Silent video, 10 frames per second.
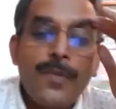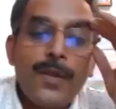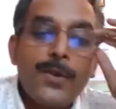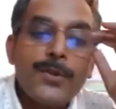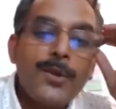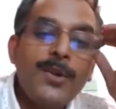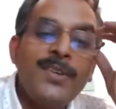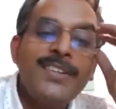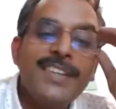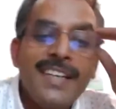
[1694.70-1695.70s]
So
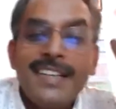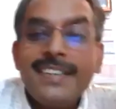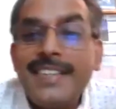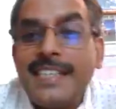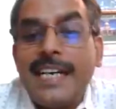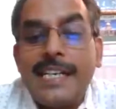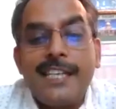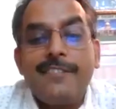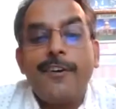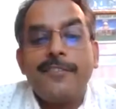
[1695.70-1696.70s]
these are the
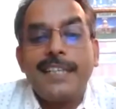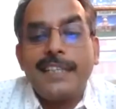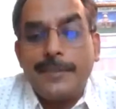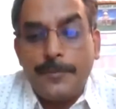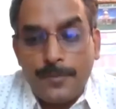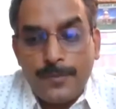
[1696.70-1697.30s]
evolving